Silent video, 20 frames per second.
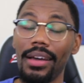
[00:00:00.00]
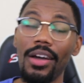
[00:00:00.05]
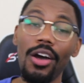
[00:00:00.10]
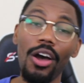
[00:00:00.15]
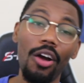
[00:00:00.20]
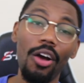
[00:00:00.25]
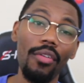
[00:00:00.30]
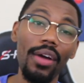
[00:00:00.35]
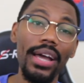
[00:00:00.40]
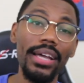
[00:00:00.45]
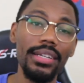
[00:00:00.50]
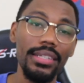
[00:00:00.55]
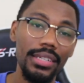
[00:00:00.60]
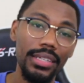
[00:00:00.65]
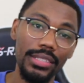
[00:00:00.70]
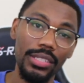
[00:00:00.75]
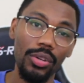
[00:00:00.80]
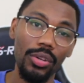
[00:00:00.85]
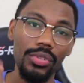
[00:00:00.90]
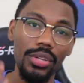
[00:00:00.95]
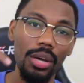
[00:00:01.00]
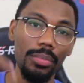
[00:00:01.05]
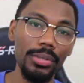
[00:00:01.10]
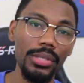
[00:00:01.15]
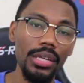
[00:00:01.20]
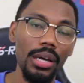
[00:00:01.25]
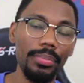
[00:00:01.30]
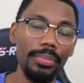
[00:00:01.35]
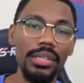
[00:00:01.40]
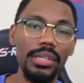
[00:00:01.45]
All right, so w
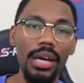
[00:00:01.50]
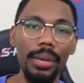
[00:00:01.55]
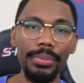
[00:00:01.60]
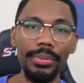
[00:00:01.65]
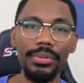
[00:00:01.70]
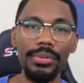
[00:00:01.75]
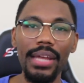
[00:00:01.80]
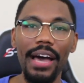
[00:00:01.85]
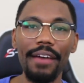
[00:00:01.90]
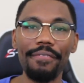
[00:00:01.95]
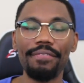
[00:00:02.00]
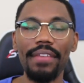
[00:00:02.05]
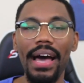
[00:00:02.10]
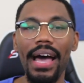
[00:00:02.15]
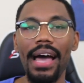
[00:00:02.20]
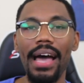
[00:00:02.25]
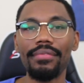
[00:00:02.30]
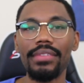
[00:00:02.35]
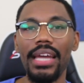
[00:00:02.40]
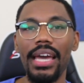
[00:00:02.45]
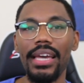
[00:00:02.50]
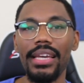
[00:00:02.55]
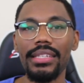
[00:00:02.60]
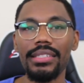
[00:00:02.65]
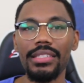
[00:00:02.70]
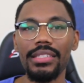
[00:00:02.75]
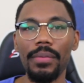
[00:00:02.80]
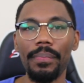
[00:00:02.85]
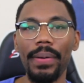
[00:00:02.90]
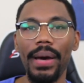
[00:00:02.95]
w w dot five days
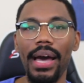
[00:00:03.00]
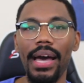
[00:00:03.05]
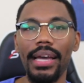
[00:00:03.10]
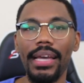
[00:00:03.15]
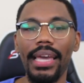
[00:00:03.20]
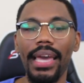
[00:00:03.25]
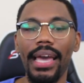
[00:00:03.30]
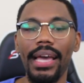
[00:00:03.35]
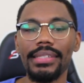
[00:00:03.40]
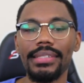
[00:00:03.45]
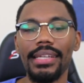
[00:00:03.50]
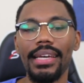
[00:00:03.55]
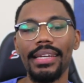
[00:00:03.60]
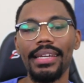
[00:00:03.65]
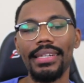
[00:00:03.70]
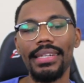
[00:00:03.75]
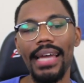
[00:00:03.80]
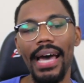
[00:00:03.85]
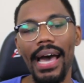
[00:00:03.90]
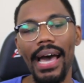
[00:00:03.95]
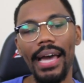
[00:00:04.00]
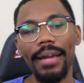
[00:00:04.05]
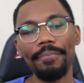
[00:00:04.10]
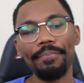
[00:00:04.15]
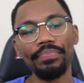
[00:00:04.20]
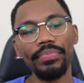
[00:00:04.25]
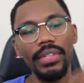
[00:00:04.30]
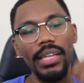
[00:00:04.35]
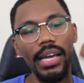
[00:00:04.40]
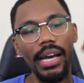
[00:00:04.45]
to podcast dot
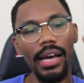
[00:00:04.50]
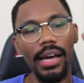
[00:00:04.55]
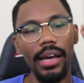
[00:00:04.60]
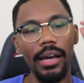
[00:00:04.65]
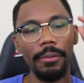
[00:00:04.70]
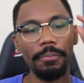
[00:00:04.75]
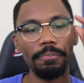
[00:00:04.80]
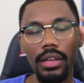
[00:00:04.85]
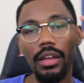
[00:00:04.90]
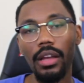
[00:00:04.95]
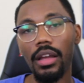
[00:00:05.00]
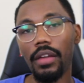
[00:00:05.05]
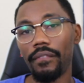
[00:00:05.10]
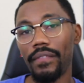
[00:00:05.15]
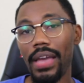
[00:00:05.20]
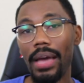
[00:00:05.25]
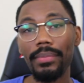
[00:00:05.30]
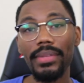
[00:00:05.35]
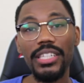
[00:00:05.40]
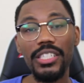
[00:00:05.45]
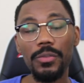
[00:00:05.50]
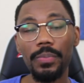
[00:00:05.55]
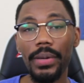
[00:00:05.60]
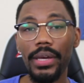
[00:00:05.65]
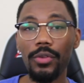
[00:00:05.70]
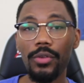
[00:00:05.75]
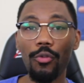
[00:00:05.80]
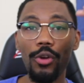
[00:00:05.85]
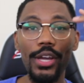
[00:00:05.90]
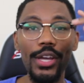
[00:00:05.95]
com. Family, it's
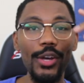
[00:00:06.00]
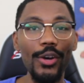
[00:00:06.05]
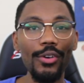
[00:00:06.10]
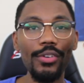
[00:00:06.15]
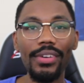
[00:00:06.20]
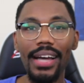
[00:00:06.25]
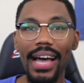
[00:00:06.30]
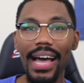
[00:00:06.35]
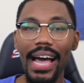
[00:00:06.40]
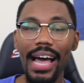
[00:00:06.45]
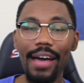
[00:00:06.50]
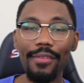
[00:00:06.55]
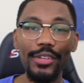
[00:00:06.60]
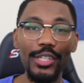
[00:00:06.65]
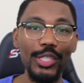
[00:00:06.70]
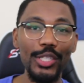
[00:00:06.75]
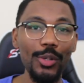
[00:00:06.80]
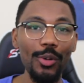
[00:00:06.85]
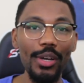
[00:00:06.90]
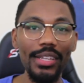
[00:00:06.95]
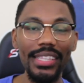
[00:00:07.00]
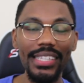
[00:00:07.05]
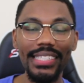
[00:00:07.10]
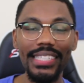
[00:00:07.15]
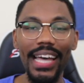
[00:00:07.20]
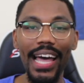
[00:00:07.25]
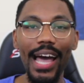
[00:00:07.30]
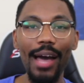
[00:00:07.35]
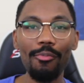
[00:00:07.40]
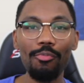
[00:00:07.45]
been real. I've enjoyed the
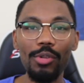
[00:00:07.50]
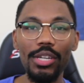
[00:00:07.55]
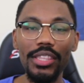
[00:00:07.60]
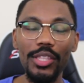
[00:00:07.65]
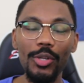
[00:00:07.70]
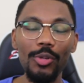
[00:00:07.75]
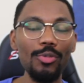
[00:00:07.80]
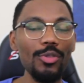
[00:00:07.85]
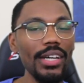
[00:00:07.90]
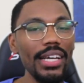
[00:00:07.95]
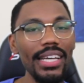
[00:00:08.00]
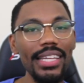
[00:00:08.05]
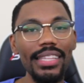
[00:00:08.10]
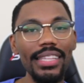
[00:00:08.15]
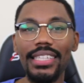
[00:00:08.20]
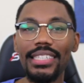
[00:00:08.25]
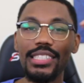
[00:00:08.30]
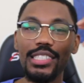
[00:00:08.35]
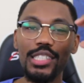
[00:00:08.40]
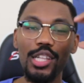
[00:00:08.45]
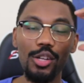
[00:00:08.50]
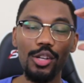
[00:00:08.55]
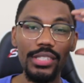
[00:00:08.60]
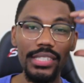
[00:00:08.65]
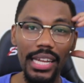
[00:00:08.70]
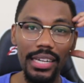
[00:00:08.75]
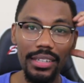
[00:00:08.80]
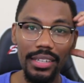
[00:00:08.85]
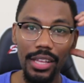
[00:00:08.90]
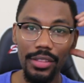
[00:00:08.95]
time with you. This closes
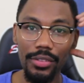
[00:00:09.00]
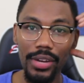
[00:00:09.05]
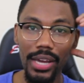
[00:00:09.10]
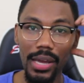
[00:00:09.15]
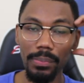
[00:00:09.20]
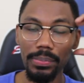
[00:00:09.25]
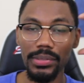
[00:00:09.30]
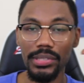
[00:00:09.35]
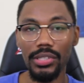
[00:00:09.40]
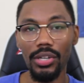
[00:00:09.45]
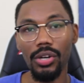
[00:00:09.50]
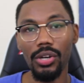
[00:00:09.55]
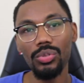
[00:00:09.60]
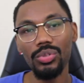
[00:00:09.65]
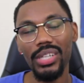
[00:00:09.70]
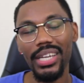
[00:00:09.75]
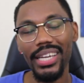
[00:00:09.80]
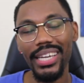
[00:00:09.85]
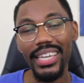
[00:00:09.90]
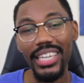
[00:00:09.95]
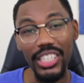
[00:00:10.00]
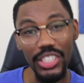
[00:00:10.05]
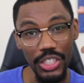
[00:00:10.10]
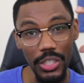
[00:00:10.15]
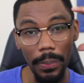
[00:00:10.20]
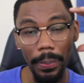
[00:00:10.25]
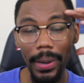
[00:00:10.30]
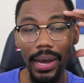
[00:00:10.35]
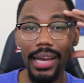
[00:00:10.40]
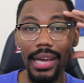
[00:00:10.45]
out another episode. It's
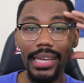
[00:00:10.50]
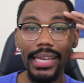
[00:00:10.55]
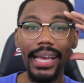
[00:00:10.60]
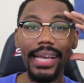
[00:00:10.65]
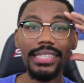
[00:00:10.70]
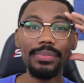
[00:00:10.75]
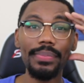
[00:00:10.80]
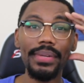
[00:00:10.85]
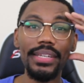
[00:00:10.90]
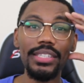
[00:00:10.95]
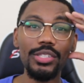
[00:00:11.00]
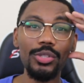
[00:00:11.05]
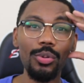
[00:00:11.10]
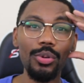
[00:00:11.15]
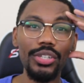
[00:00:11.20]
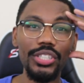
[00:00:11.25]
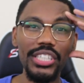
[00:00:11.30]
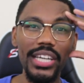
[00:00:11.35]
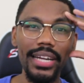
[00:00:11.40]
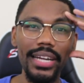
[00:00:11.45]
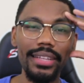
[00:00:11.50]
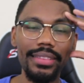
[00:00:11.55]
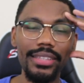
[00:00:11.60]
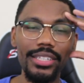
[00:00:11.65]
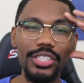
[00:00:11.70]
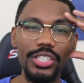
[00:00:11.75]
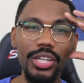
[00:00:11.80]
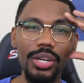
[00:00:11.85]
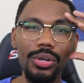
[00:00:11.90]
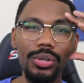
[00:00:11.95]
your podcast mentor,
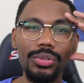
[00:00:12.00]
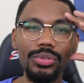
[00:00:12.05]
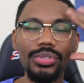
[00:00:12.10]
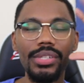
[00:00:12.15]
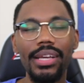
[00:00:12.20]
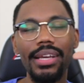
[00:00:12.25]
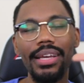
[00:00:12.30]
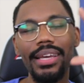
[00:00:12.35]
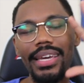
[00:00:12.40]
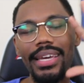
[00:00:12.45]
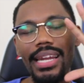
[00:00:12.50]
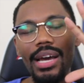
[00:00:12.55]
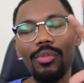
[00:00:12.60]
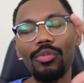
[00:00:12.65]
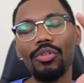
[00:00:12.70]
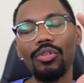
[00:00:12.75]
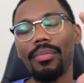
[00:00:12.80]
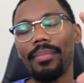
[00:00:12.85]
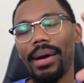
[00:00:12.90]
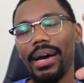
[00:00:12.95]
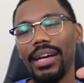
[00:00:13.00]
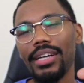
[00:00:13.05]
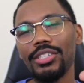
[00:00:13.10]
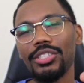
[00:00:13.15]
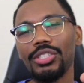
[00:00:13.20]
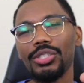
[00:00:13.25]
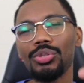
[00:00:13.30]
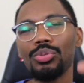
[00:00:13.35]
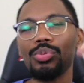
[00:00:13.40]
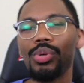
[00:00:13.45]
Jonathan Jones, and I want to remind
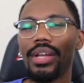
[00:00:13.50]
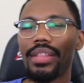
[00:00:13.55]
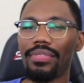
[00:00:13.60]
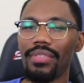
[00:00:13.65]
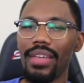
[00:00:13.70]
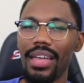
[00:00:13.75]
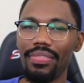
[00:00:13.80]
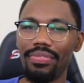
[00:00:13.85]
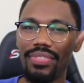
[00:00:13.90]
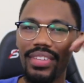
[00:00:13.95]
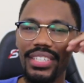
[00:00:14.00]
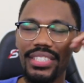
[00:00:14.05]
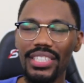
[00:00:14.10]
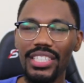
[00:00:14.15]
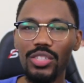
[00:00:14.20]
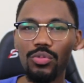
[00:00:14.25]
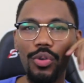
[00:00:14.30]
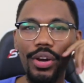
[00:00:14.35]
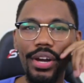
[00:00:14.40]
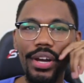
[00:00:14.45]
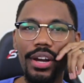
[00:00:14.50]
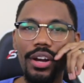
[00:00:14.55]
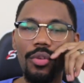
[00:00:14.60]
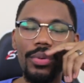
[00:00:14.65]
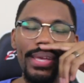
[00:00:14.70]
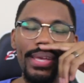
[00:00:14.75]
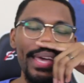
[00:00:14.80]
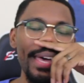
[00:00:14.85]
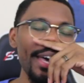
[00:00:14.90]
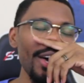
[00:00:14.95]
you that this is where
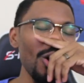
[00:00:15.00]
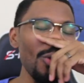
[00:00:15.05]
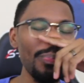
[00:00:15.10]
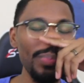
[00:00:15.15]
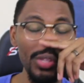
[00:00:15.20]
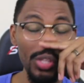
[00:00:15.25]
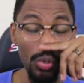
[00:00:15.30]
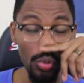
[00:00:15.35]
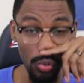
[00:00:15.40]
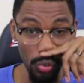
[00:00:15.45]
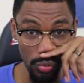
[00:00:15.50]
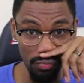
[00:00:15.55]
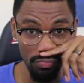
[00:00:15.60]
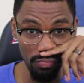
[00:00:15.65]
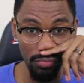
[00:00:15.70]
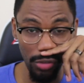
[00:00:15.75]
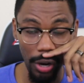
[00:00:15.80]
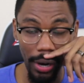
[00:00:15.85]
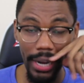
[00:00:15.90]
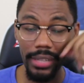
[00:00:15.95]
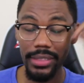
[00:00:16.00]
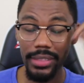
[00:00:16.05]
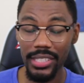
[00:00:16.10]
we help you, all right?